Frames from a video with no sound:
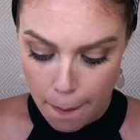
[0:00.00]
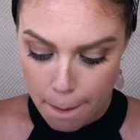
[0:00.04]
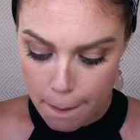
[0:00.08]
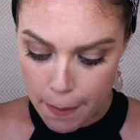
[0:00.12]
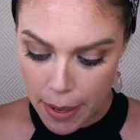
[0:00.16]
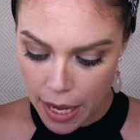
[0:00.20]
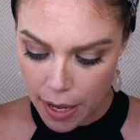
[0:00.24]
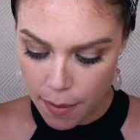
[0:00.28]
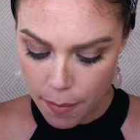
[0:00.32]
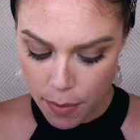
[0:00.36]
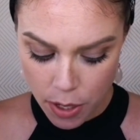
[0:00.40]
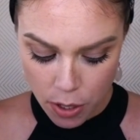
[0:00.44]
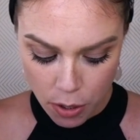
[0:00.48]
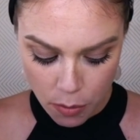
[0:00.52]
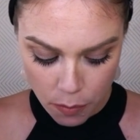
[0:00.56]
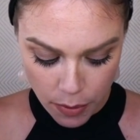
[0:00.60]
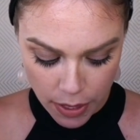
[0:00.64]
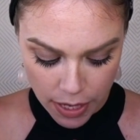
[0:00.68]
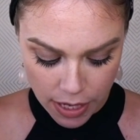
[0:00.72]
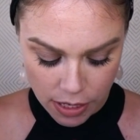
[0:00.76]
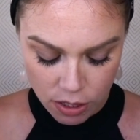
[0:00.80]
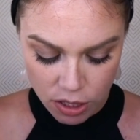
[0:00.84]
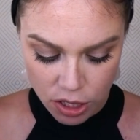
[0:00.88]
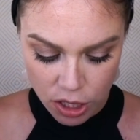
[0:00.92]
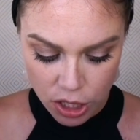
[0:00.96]
Maybe you're
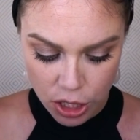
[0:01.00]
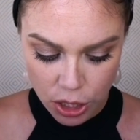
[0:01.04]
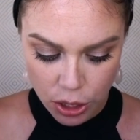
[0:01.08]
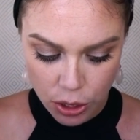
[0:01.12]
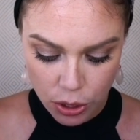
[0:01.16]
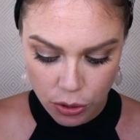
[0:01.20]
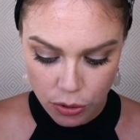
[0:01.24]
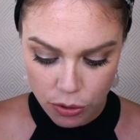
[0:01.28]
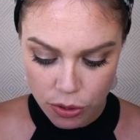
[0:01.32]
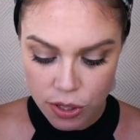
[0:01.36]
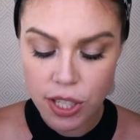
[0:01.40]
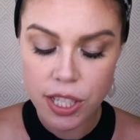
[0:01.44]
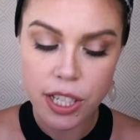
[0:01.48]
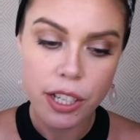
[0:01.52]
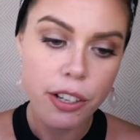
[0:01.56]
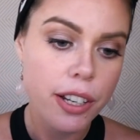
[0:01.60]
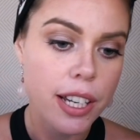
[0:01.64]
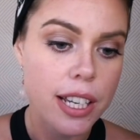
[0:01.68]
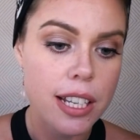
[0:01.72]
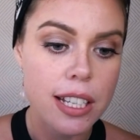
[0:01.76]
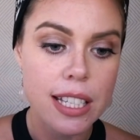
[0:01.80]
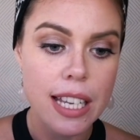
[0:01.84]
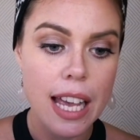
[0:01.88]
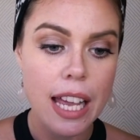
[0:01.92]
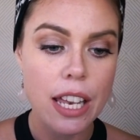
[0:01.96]
being too
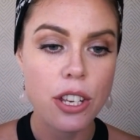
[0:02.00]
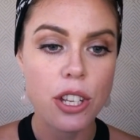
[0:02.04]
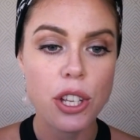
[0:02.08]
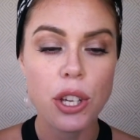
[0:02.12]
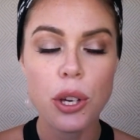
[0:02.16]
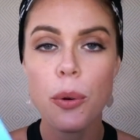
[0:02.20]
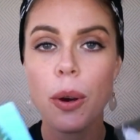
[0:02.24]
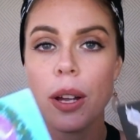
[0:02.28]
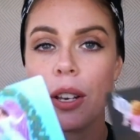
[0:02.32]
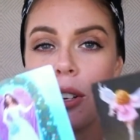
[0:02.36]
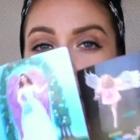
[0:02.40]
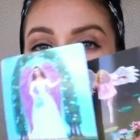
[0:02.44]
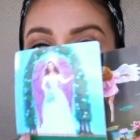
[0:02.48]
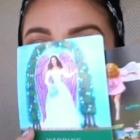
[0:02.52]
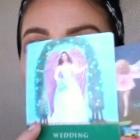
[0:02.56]
serious and you and your